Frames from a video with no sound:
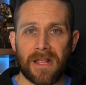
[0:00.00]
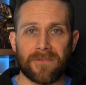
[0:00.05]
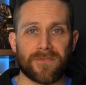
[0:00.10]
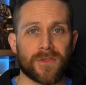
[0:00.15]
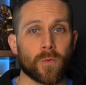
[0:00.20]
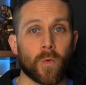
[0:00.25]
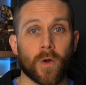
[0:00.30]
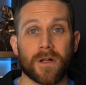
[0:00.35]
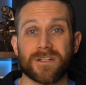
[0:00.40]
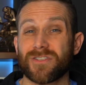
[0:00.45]
if
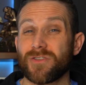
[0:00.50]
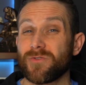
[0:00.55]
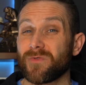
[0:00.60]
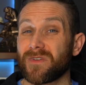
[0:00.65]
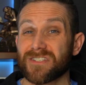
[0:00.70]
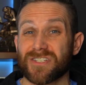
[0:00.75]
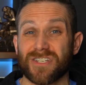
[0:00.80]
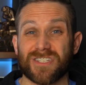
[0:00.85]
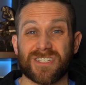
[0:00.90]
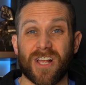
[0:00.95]
you want to, you
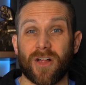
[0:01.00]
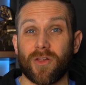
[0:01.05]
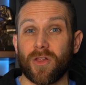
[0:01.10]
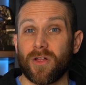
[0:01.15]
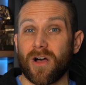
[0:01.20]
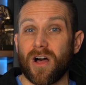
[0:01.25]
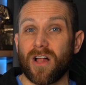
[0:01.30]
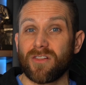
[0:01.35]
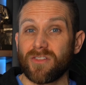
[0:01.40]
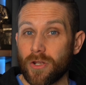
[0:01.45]
can just
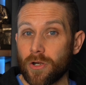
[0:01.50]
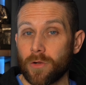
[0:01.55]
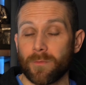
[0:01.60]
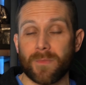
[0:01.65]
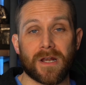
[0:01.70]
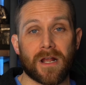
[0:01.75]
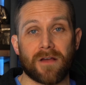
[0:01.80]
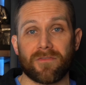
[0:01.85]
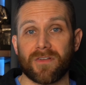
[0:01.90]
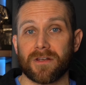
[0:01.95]
sell a little
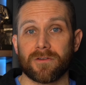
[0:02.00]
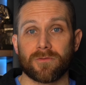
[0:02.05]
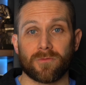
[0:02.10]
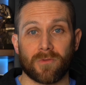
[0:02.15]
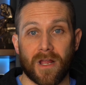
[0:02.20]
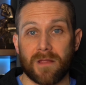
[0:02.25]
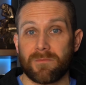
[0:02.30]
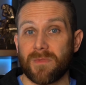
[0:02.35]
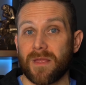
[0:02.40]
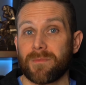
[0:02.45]
bit of it,
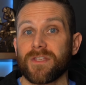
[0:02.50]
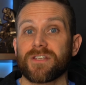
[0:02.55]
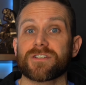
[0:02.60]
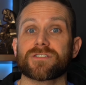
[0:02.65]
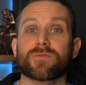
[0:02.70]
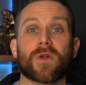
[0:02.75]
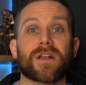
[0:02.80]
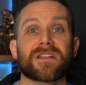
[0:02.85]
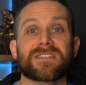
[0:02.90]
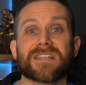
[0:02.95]
right? Maybe you
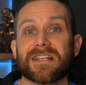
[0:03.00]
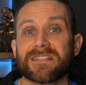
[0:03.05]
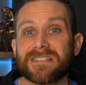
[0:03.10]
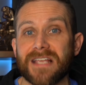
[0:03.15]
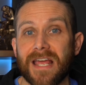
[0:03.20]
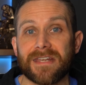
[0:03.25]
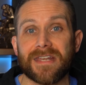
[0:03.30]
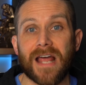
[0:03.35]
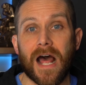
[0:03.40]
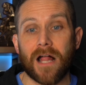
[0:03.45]
just want to take
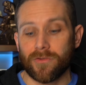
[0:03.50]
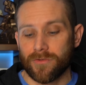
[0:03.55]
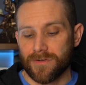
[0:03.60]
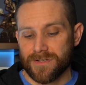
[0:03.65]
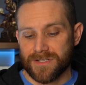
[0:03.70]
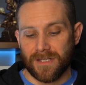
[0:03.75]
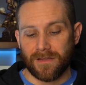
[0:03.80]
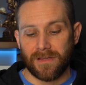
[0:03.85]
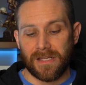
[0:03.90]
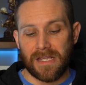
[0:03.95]

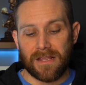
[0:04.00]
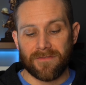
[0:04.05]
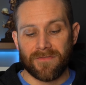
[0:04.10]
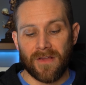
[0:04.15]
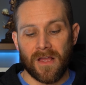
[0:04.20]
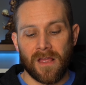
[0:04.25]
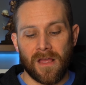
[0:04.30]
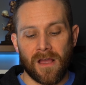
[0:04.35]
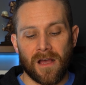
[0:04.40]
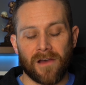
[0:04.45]
$10 and
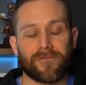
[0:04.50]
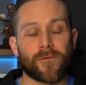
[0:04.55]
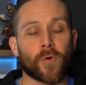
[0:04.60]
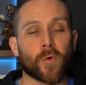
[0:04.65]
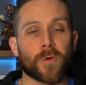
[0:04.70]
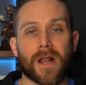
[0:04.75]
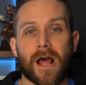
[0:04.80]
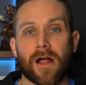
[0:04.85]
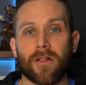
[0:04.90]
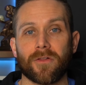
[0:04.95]
leave a
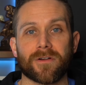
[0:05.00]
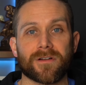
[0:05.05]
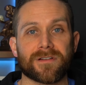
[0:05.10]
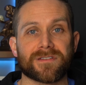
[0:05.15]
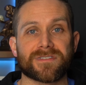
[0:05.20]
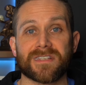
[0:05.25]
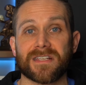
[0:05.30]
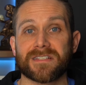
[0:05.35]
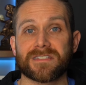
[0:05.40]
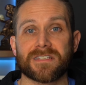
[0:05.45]

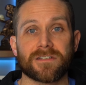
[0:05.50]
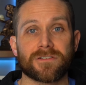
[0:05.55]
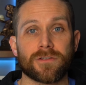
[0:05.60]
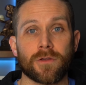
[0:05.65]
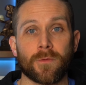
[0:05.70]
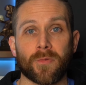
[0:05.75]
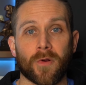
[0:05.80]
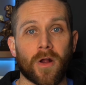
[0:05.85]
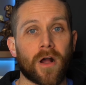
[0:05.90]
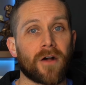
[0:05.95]

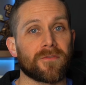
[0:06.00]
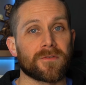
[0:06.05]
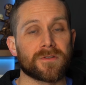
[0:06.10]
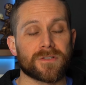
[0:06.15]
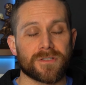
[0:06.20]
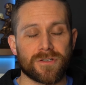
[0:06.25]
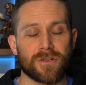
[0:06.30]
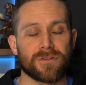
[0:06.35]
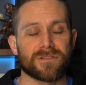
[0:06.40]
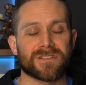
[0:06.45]

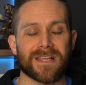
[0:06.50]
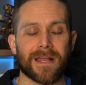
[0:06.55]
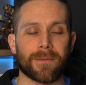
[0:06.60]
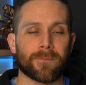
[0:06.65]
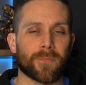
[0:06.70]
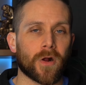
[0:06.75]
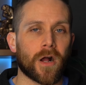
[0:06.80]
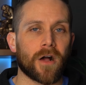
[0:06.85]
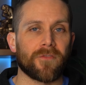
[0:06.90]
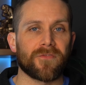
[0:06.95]

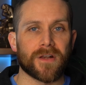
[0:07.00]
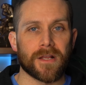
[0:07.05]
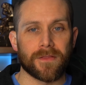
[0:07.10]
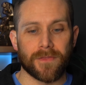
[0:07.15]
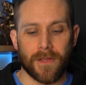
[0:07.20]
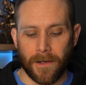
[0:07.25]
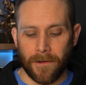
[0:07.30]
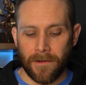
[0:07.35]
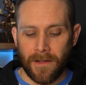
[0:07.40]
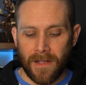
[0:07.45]
$4.62 profit
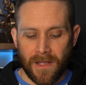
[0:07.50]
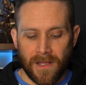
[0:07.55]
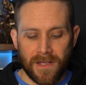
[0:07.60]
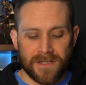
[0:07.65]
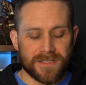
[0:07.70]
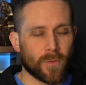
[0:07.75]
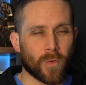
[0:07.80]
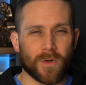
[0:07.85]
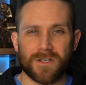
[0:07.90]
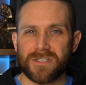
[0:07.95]
in there.
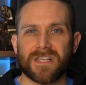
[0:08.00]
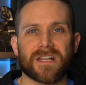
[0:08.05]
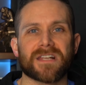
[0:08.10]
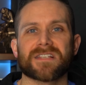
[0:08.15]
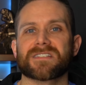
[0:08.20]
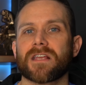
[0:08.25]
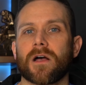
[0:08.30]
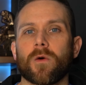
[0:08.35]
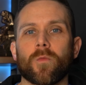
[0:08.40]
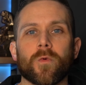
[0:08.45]
So we're just going
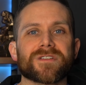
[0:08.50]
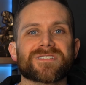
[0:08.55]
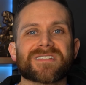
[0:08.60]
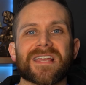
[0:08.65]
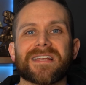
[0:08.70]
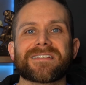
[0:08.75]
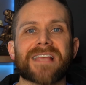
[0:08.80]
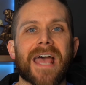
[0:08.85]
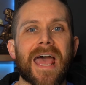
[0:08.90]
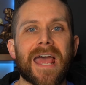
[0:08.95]
to sell, we'll
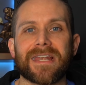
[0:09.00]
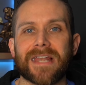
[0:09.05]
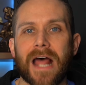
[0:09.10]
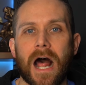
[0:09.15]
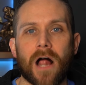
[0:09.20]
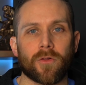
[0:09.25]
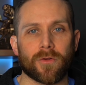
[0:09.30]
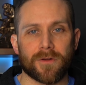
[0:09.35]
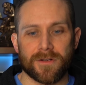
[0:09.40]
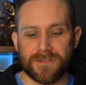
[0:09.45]
say
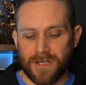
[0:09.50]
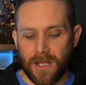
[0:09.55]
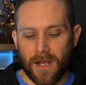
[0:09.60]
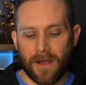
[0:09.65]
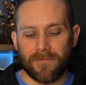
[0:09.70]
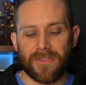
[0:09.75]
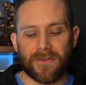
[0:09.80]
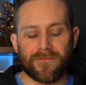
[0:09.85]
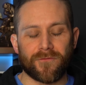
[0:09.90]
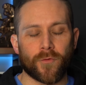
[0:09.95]
$10
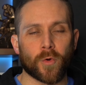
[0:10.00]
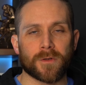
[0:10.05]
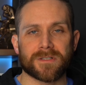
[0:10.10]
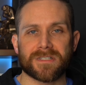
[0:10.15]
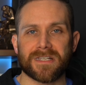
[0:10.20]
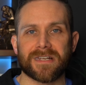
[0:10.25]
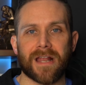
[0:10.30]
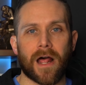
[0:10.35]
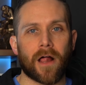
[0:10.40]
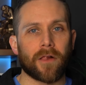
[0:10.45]
of the
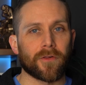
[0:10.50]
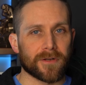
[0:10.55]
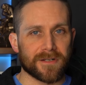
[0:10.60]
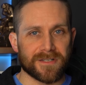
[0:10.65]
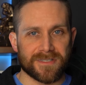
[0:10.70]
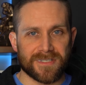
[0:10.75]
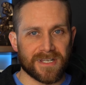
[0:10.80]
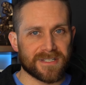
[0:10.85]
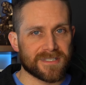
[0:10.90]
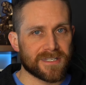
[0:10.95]

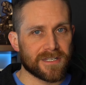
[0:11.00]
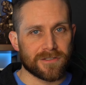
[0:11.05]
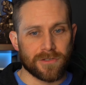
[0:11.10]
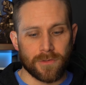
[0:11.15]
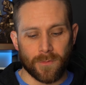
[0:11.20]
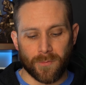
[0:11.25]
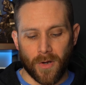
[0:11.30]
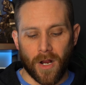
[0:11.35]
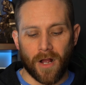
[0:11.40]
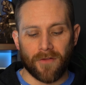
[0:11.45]

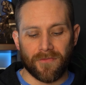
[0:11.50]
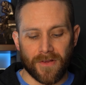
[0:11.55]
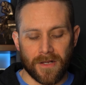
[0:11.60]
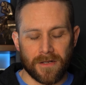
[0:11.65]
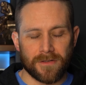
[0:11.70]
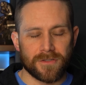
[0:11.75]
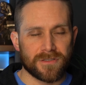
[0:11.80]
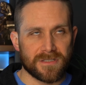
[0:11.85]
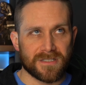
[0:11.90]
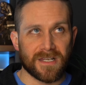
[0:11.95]
$14.62 profit.
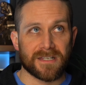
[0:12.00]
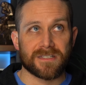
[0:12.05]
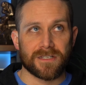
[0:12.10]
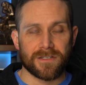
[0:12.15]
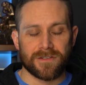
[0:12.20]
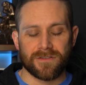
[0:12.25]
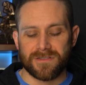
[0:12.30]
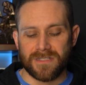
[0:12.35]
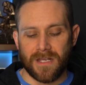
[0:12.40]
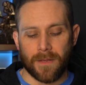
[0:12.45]

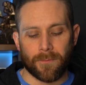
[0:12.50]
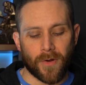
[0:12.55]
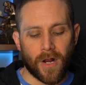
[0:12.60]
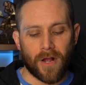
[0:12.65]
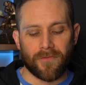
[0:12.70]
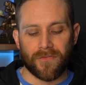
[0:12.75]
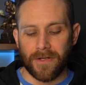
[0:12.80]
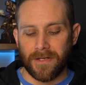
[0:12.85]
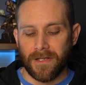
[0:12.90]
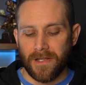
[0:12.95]
62-cent
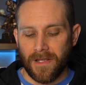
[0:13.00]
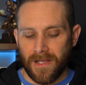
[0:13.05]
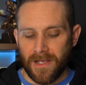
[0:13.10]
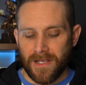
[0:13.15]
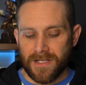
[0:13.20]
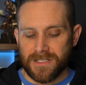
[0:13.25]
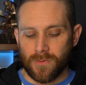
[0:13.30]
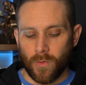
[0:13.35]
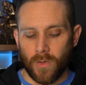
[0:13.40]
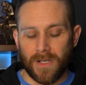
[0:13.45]
profit.
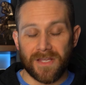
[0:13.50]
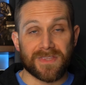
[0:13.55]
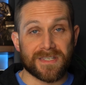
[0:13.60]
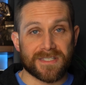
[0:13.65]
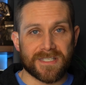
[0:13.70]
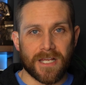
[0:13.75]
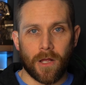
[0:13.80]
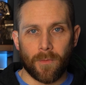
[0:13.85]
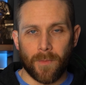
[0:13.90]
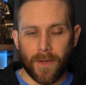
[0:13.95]
So we'll hit the
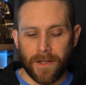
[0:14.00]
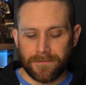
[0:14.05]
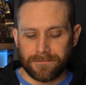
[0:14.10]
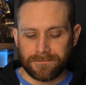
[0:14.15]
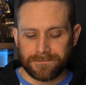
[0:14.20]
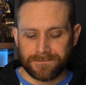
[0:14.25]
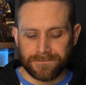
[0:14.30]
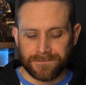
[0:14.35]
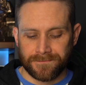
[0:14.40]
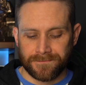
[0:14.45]
sell button,